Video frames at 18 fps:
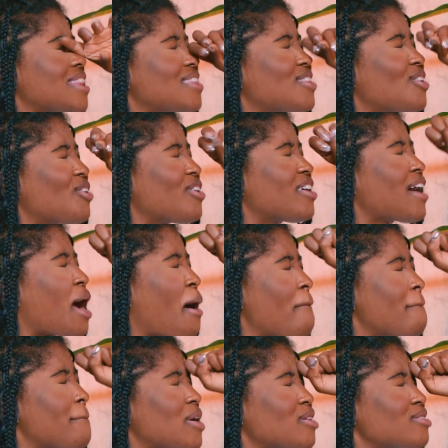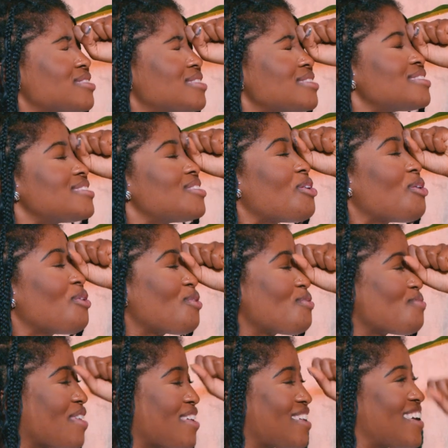Lord have mercy. Oh
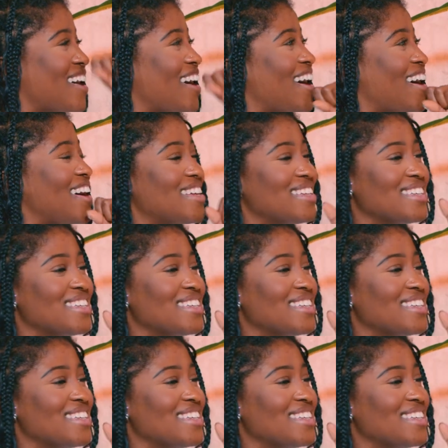my God.